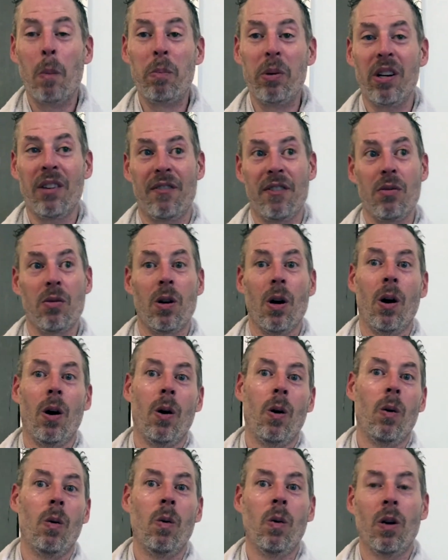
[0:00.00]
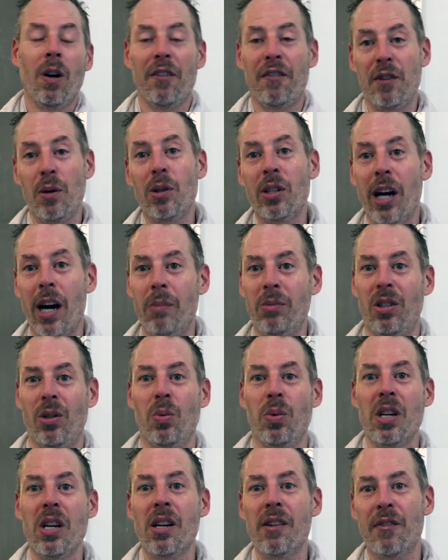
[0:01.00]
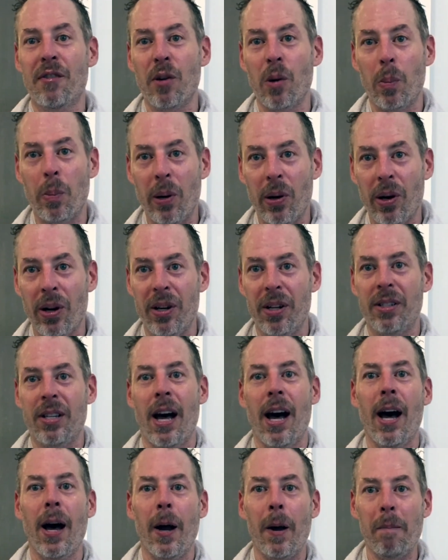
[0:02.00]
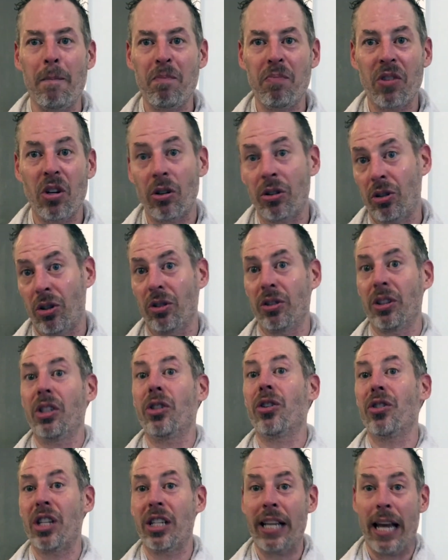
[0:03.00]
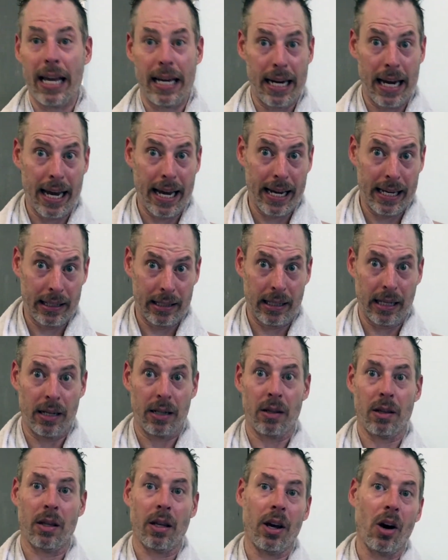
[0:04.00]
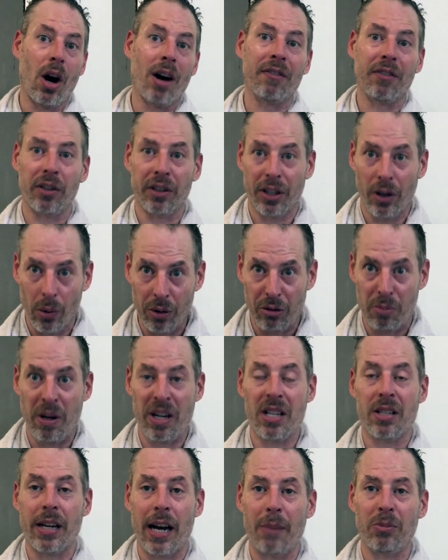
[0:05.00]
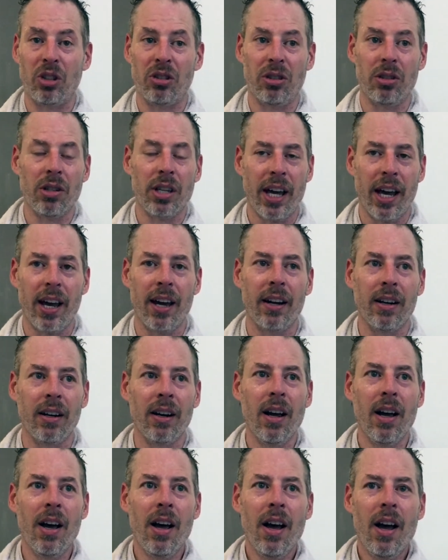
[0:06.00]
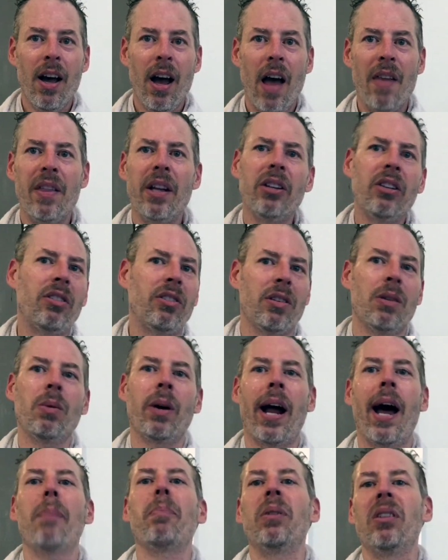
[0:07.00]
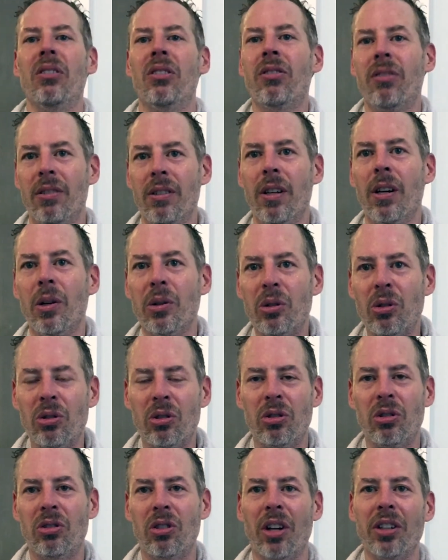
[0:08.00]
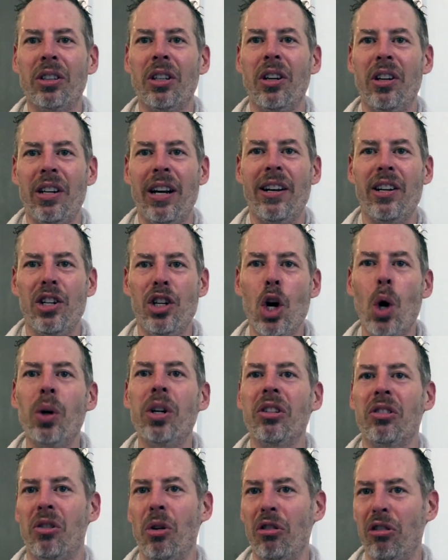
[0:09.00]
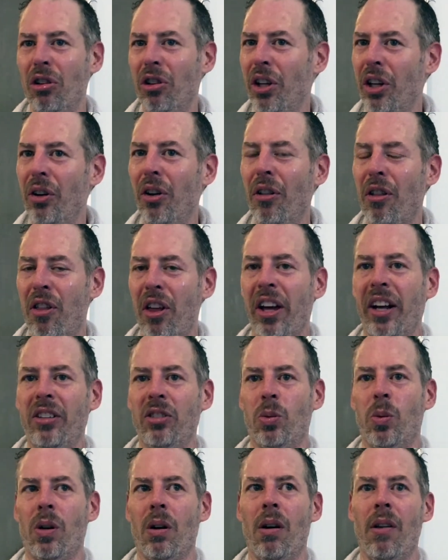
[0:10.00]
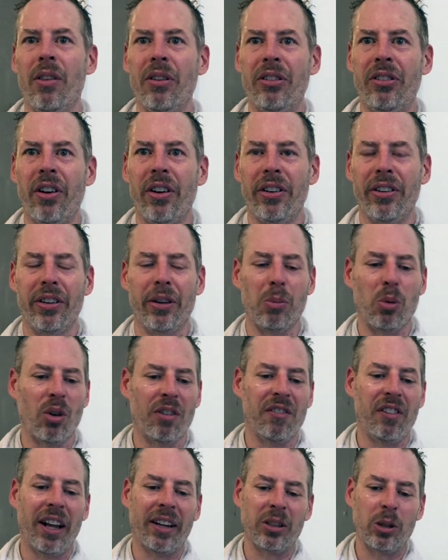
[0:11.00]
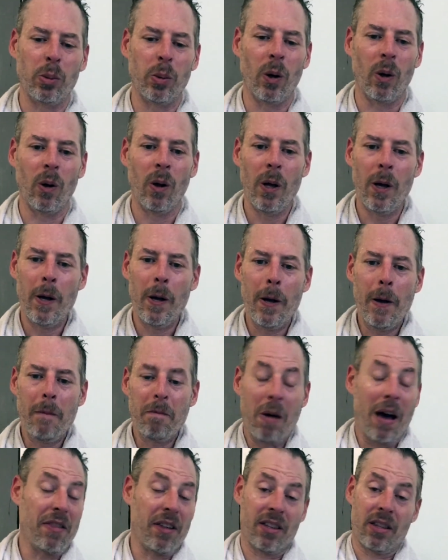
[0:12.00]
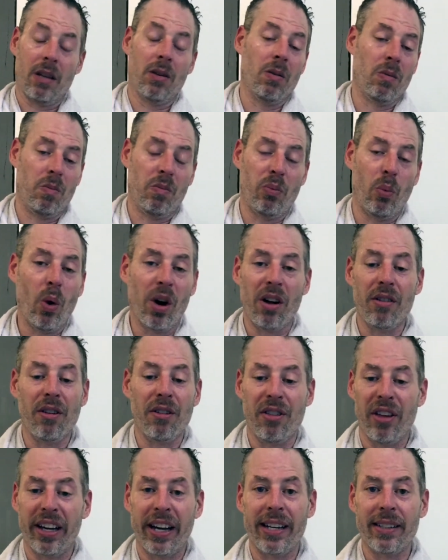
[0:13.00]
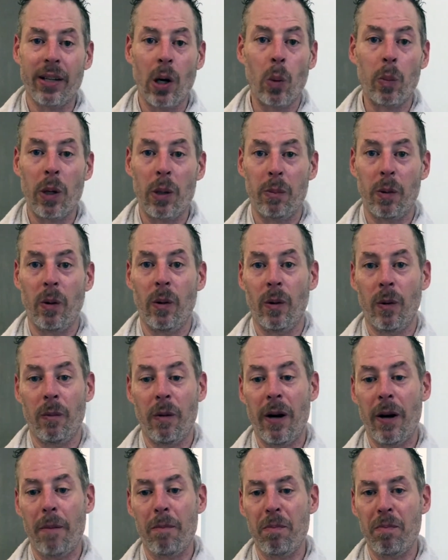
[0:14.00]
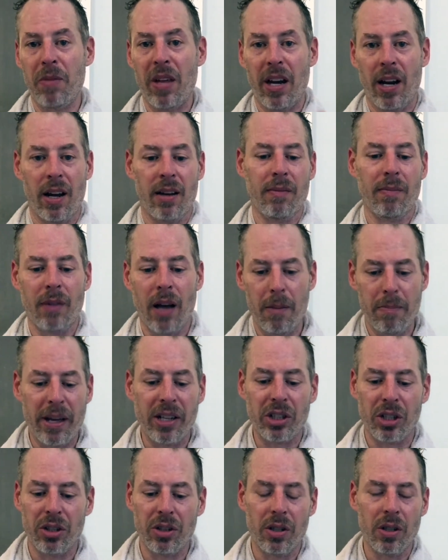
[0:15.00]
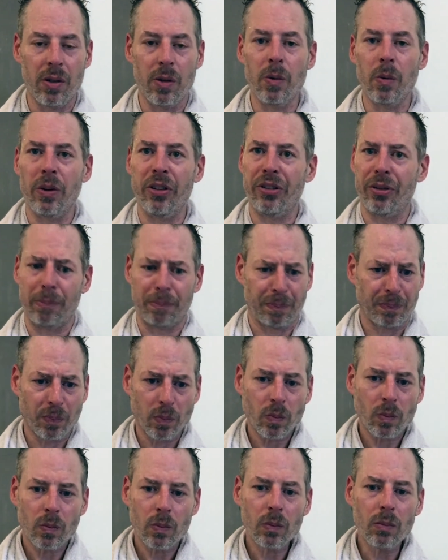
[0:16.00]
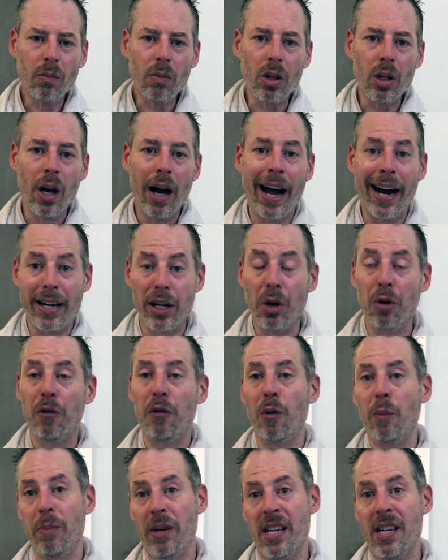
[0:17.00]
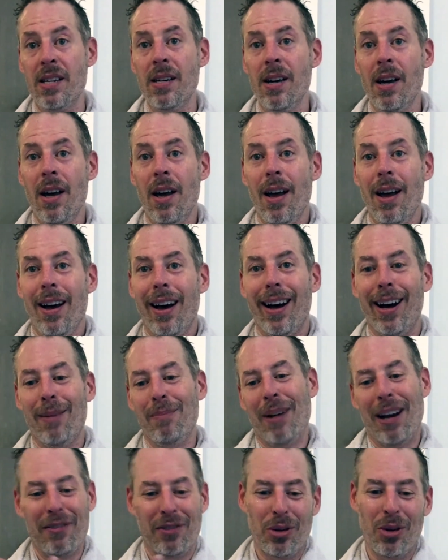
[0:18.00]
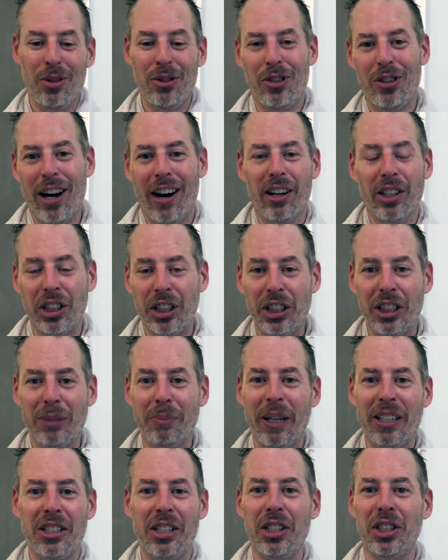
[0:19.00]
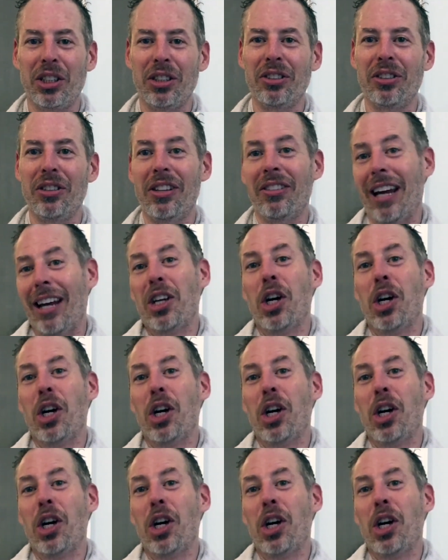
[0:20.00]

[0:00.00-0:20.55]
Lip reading: But if you go a few times a week for a period of time, or certainly during the 10 days that they offer, go as many times as you can, and then see what happens. Start to notice those little things where all of a sudden you're more flexible. I think one other thing I tell people, and I mentioned to you, is I know for me, I've told Sara she should make t-shirts of this.